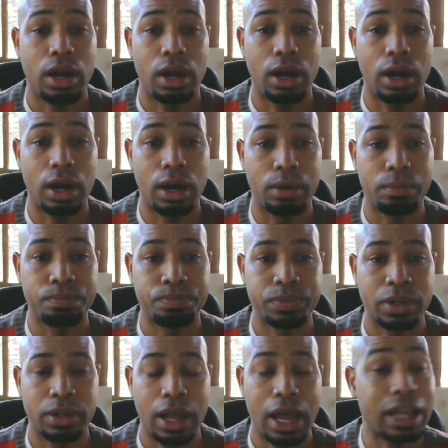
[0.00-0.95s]
Um,
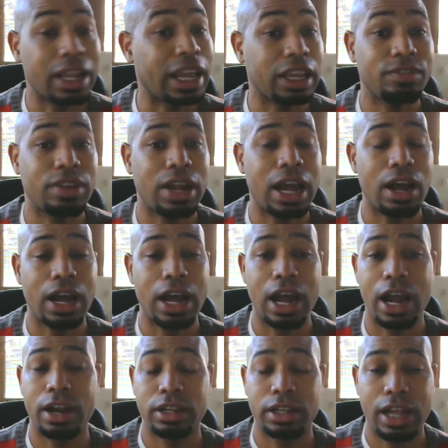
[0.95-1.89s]
I like even
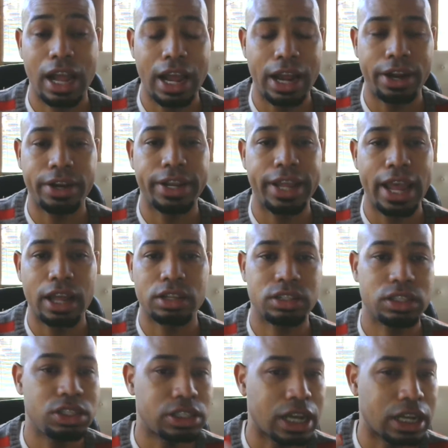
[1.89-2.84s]
how Iron
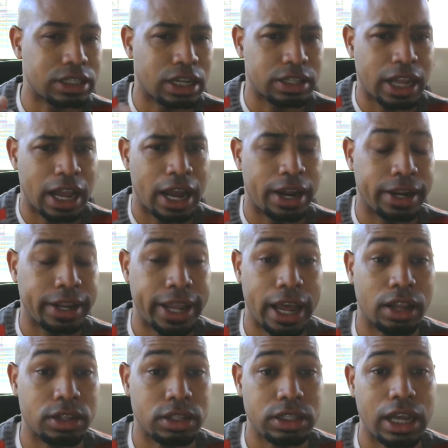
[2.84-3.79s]
Galaxy, shouts out to Iron
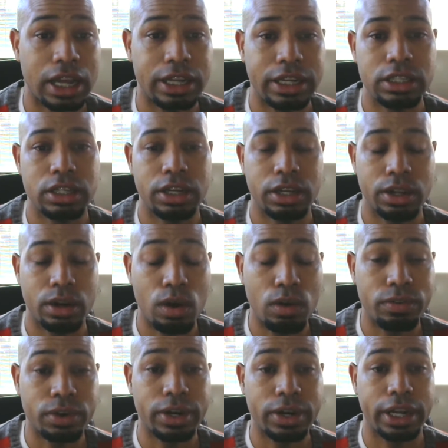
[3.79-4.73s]
Galaxy, how they took it
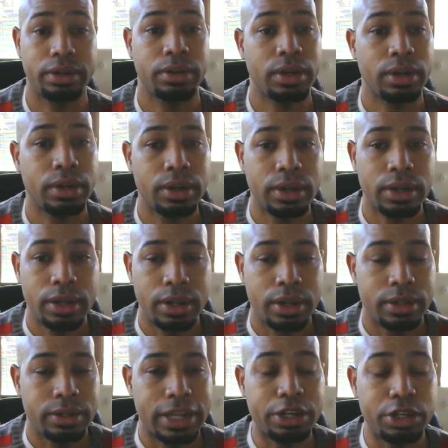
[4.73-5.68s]
over and
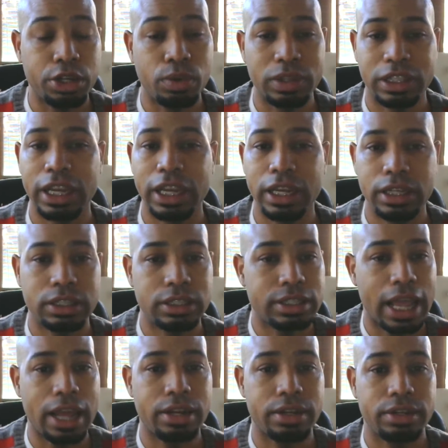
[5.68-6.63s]
they doing things.
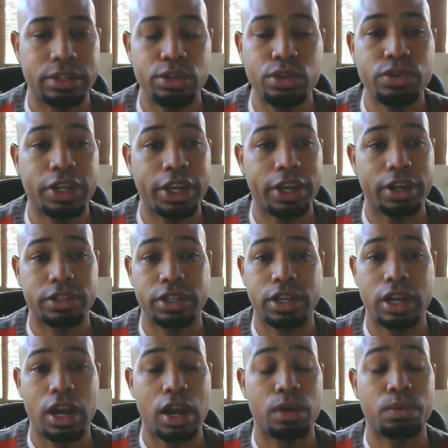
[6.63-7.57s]
That new character,
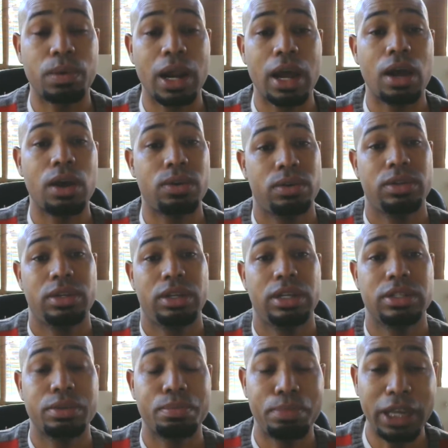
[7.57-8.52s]
Kan-Ra,
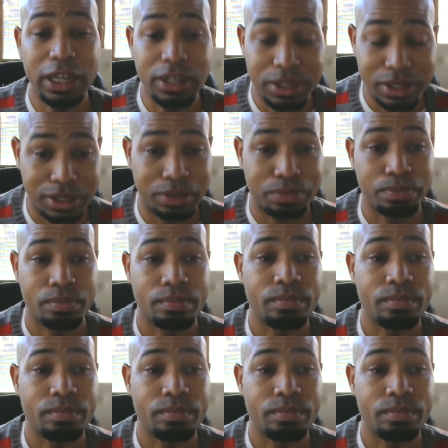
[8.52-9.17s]
is a beast.